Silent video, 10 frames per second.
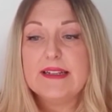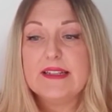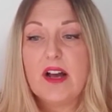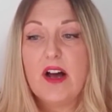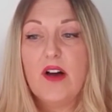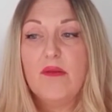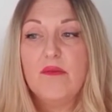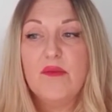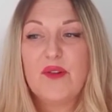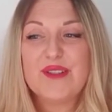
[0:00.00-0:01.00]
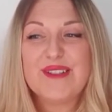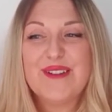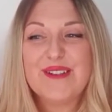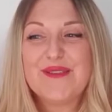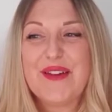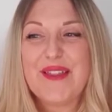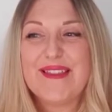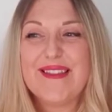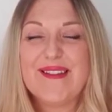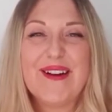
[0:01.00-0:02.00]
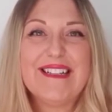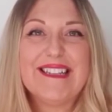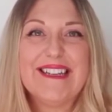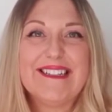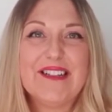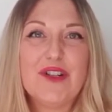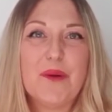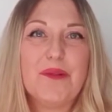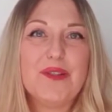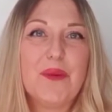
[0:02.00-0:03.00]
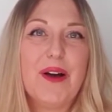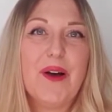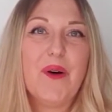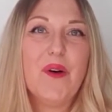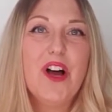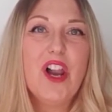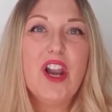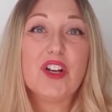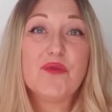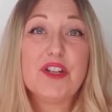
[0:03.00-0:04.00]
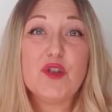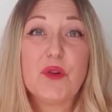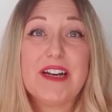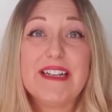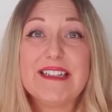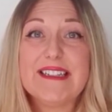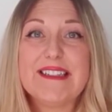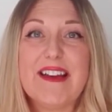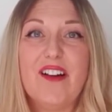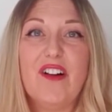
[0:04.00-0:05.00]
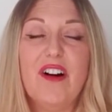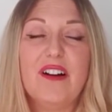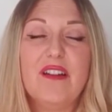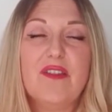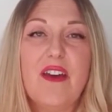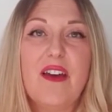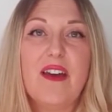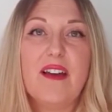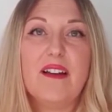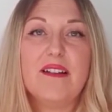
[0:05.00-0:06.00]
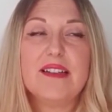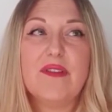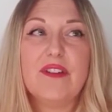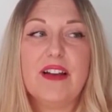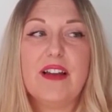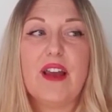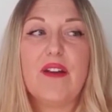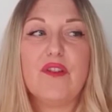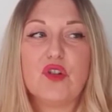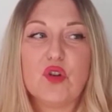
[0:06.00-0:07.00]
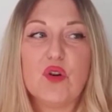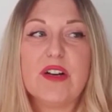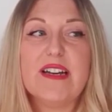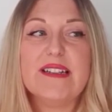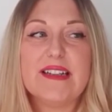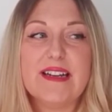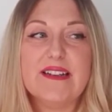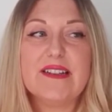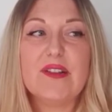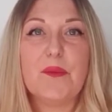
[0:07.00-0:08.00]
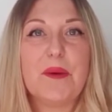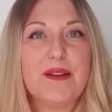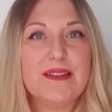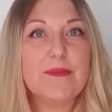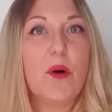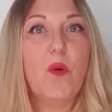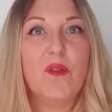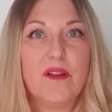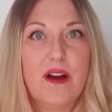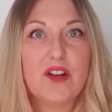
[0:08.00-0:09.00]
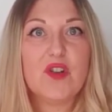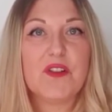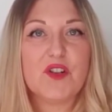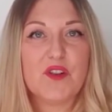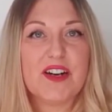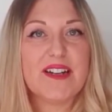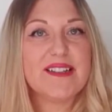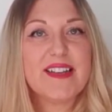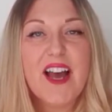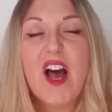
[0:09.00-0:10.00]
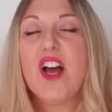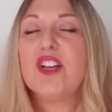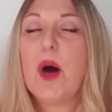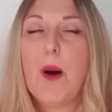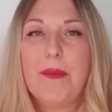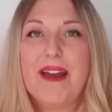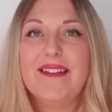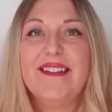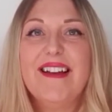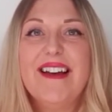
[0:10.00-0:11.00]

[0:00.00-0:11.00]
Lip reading: got lots of other nice things in the shop as well, luxury treats, that kind of thing. Definitely, if your dog is into being spoilt with luxury treats, come in.